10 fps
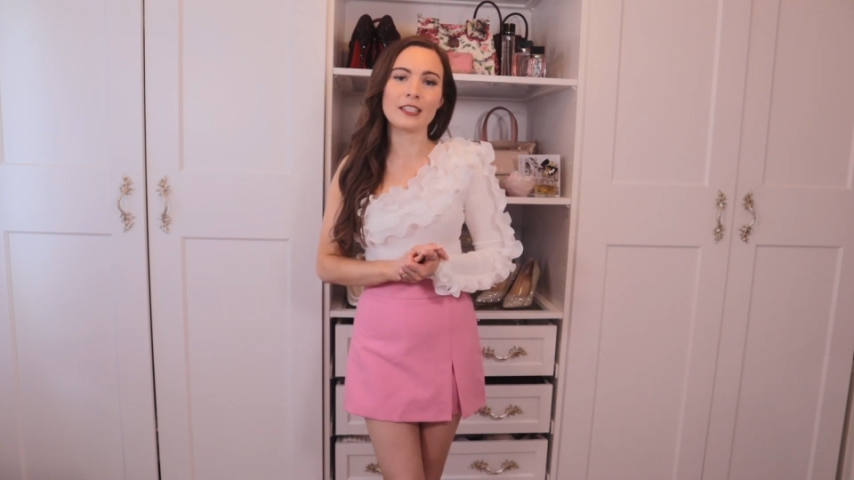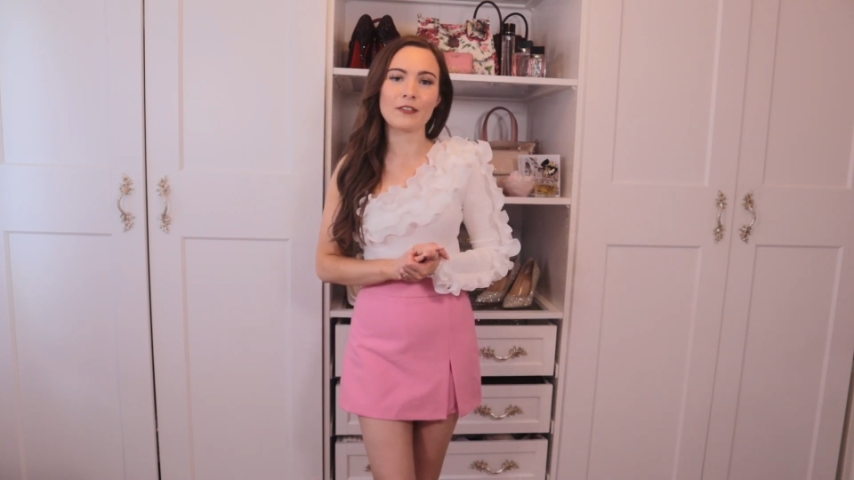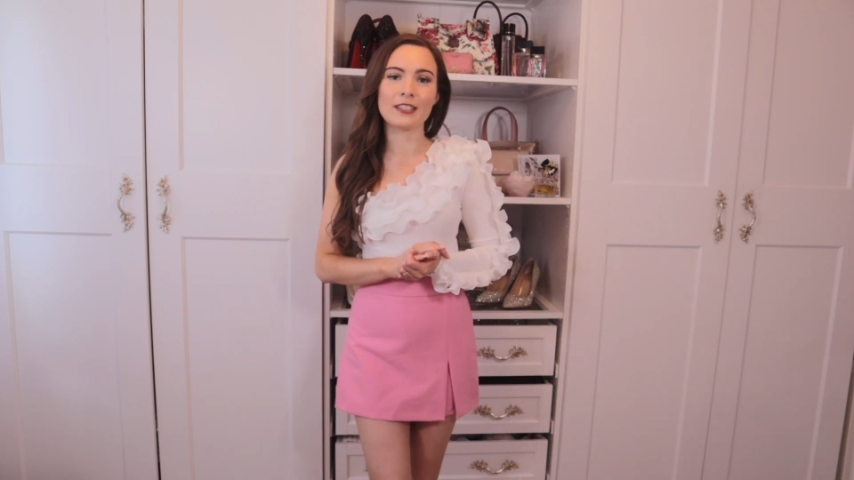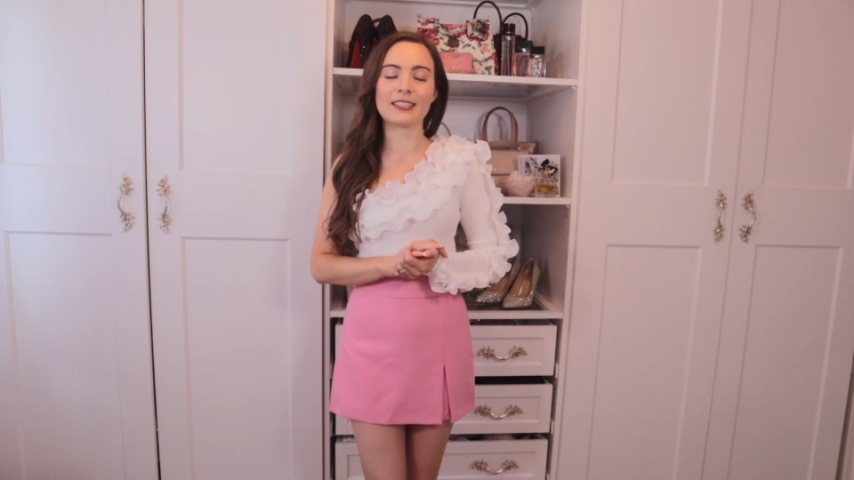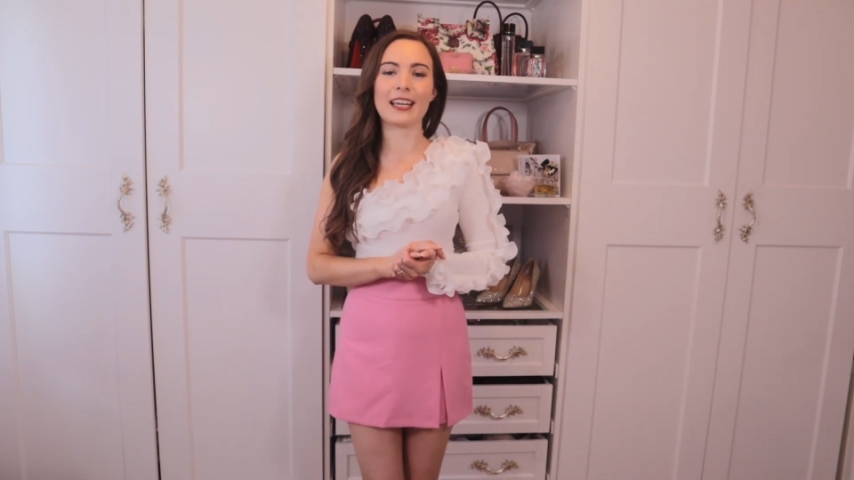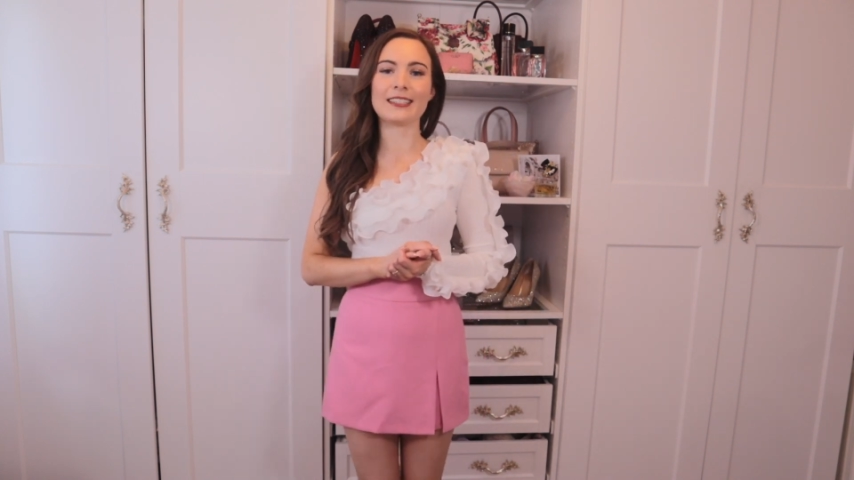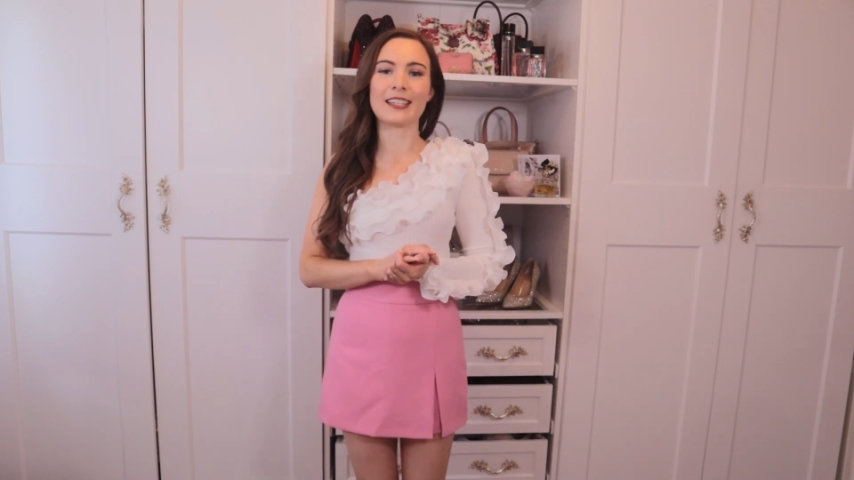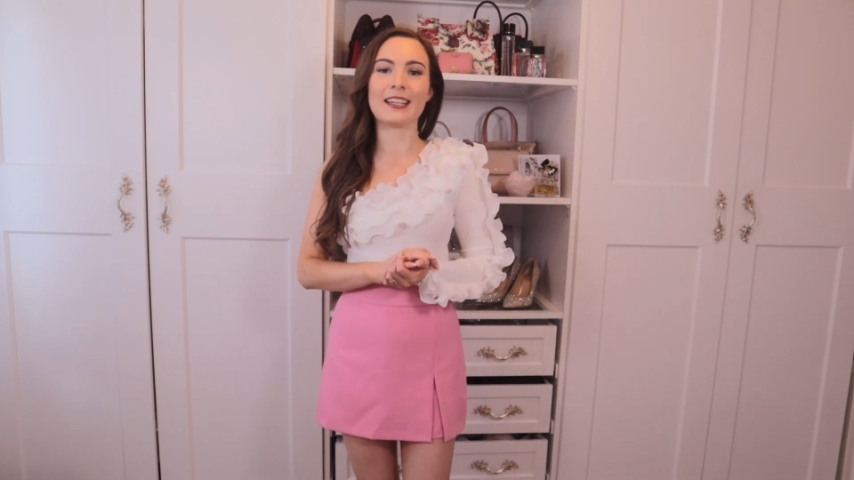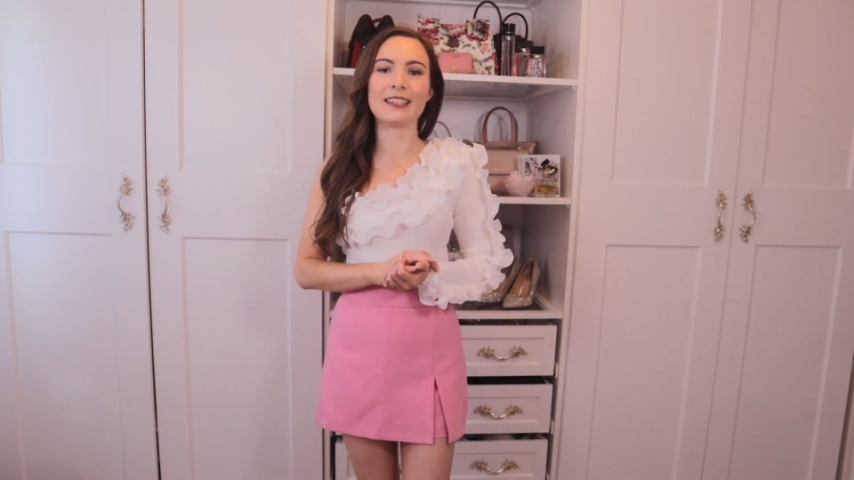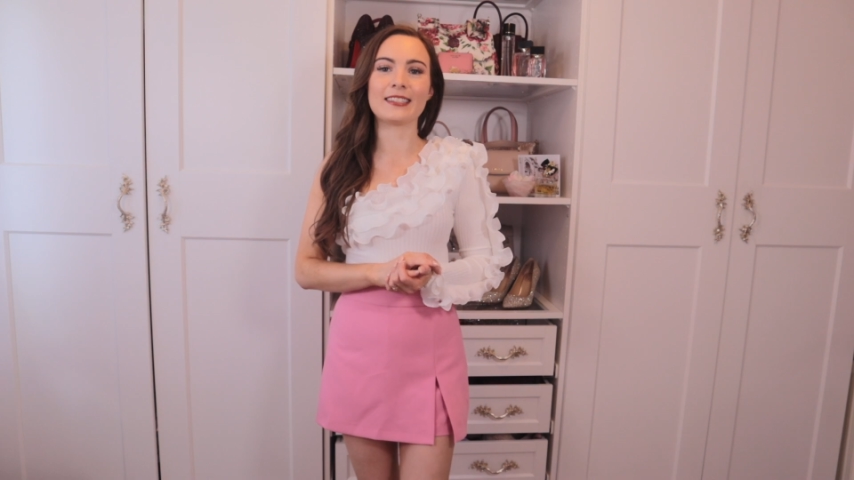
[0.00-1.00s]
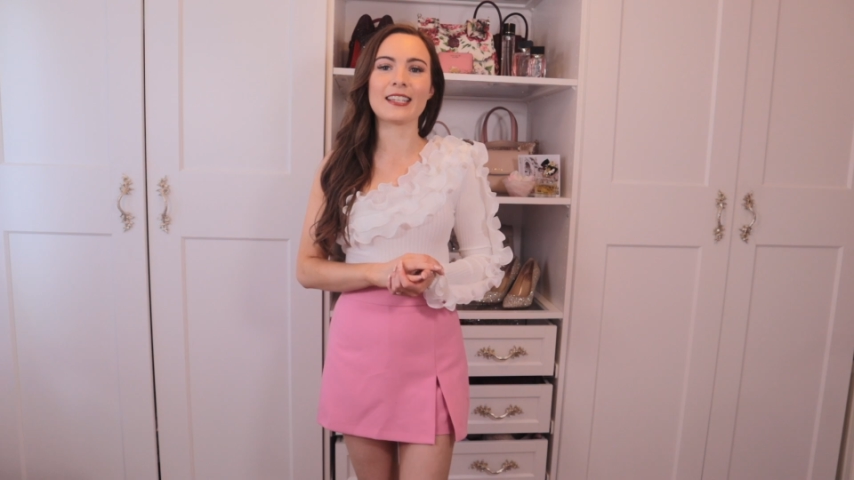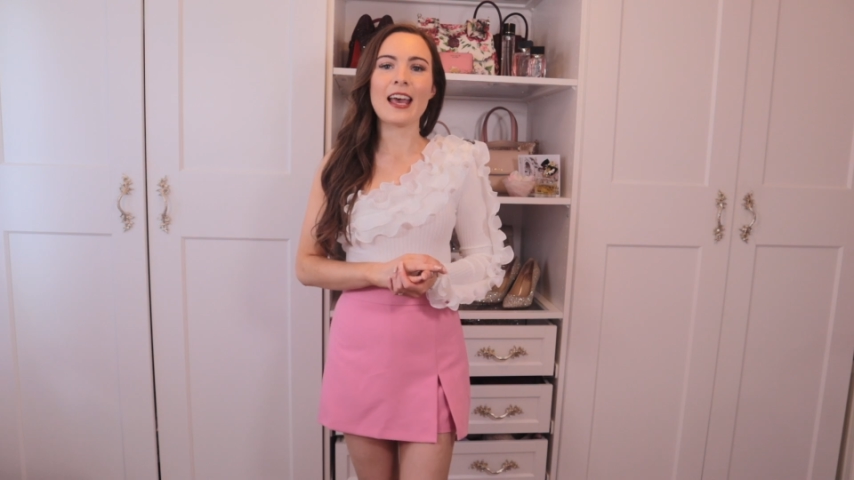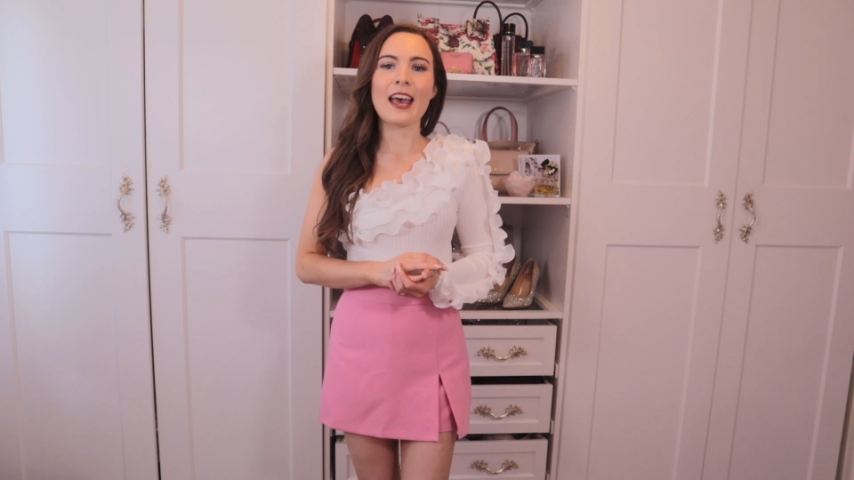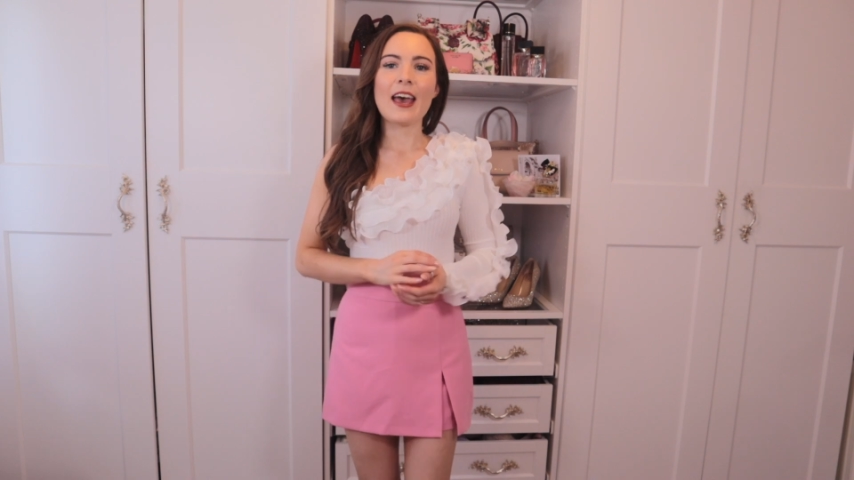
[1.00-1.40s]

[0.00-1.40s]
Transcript: of different seasons.